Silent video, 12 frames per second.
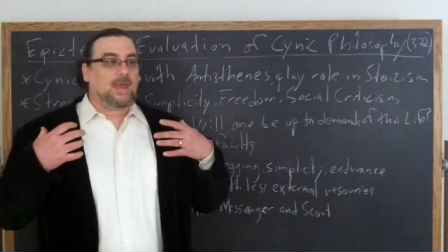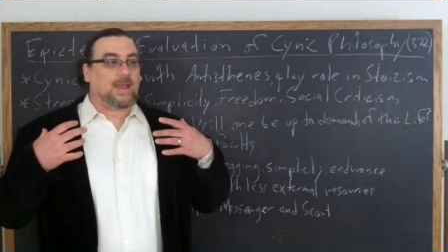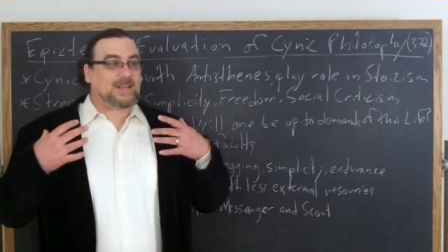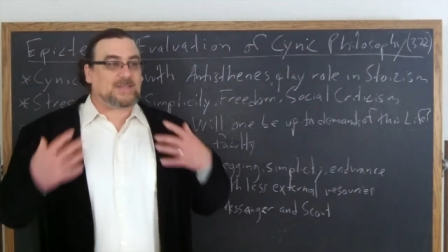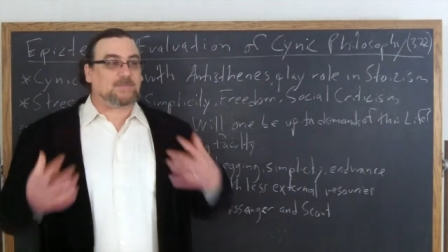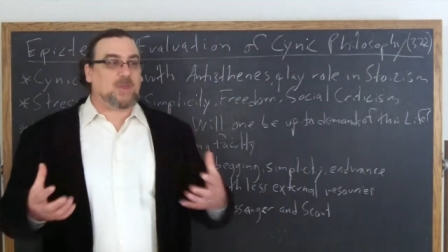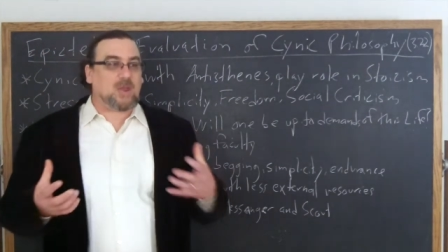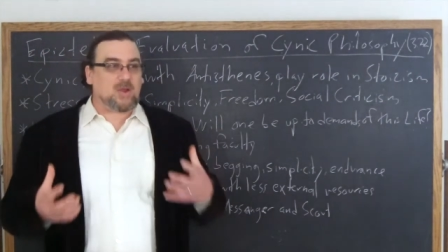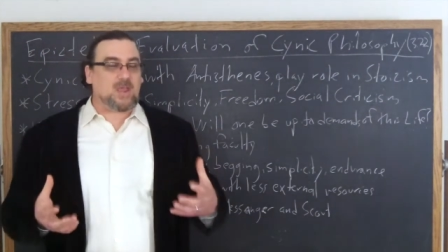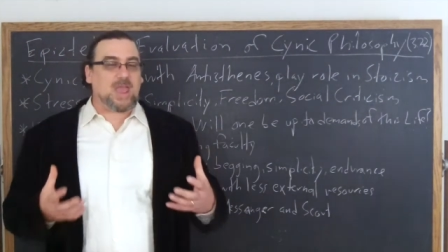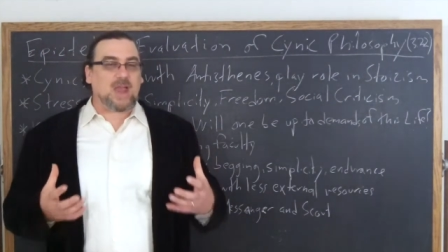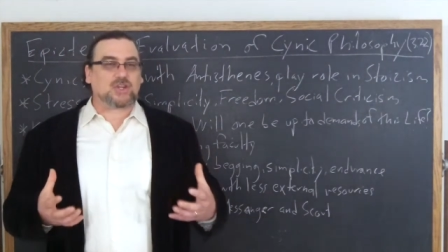
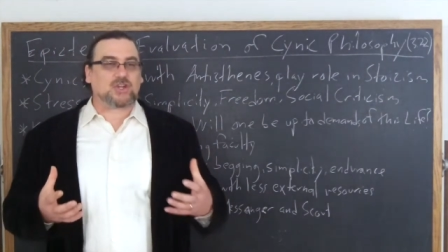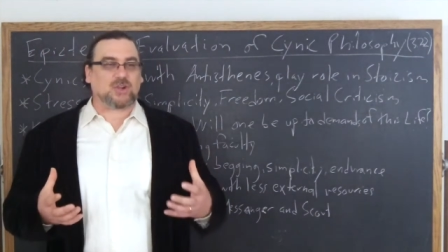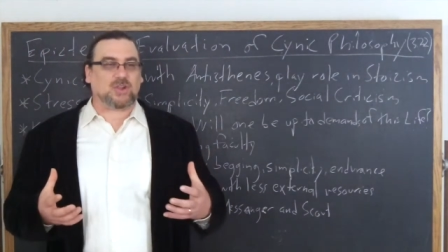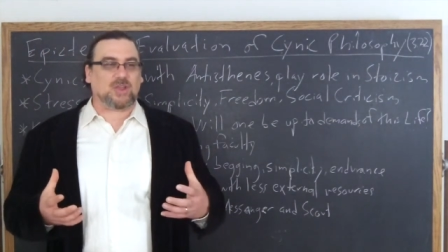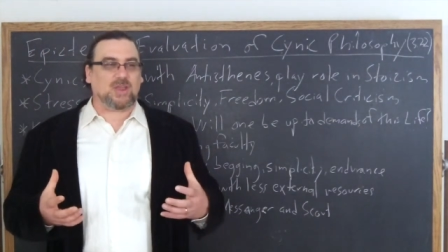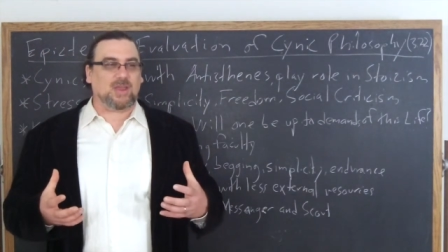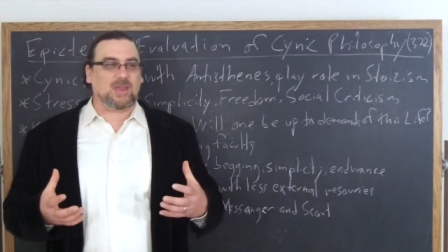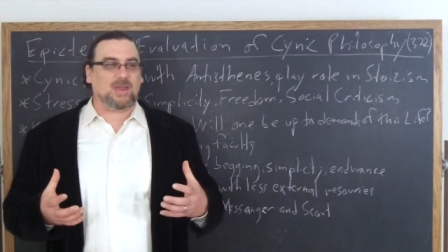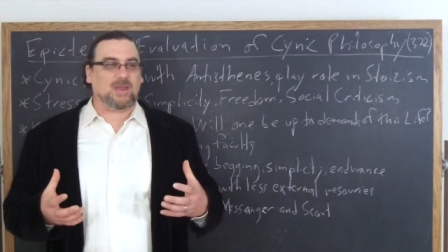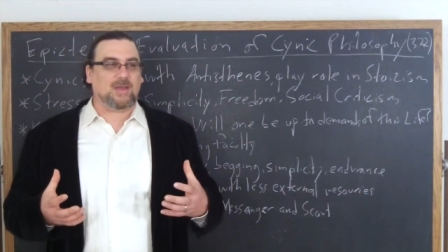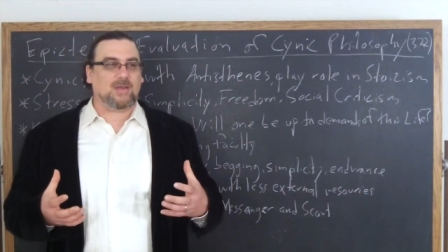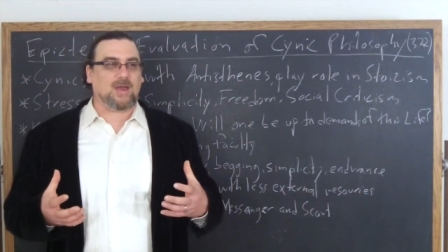experientially
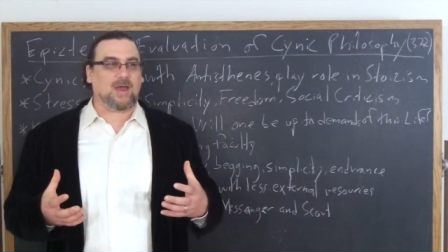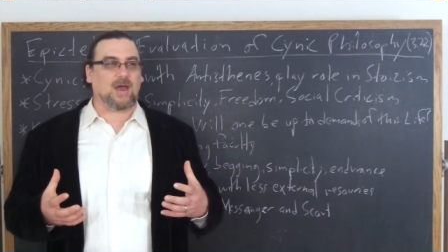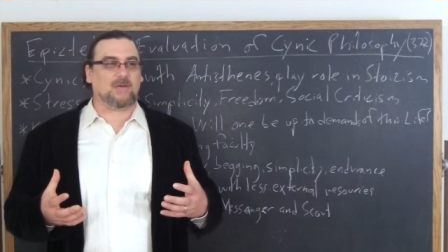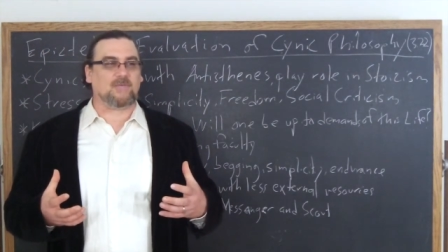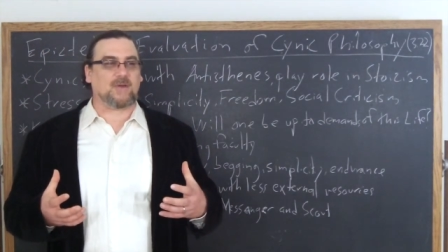uh,